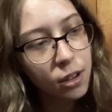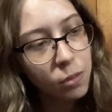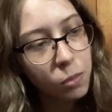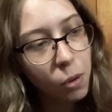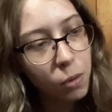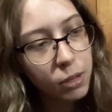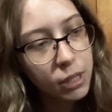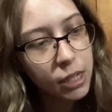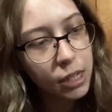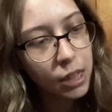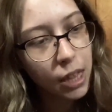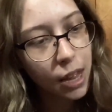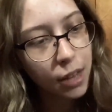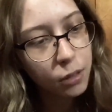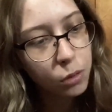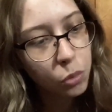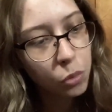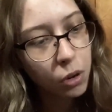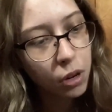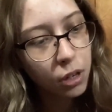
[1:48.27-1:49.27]
what was the
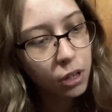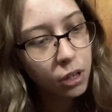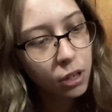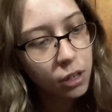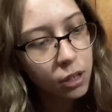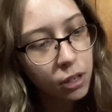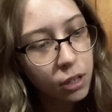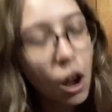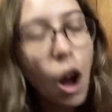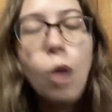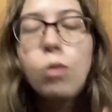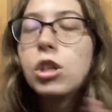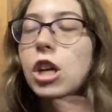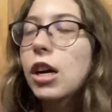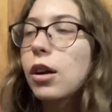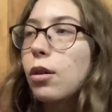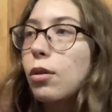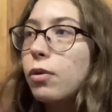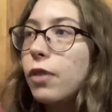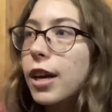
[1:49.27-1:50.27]
last one? Oh,
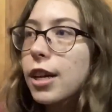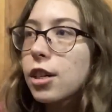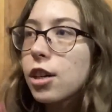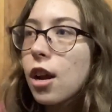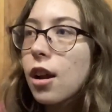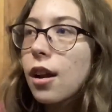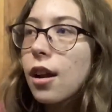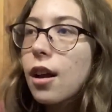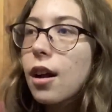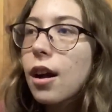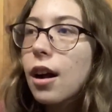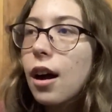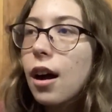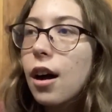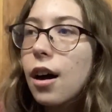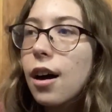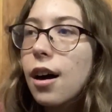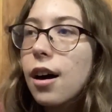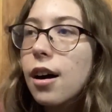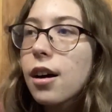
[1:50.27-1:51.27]
General Fiction.
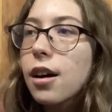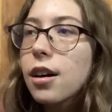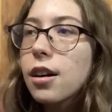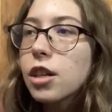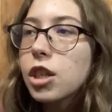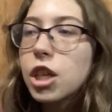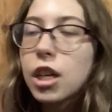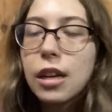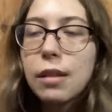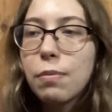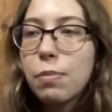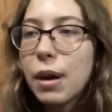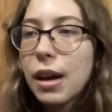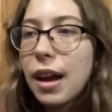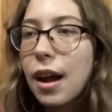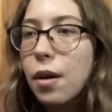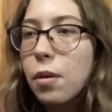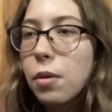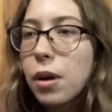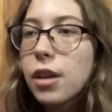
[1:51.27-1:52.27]
She didn't pick
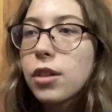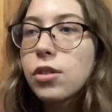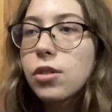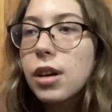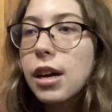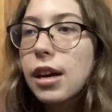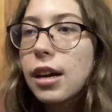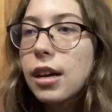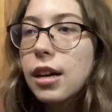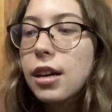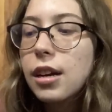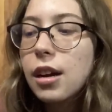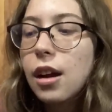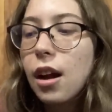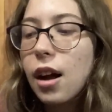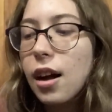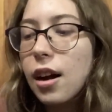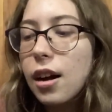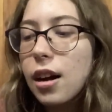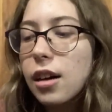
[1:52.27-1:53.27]
out History.
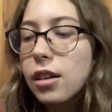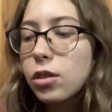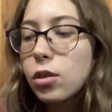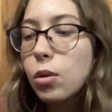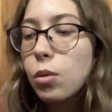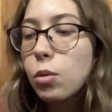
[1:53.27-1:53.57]
The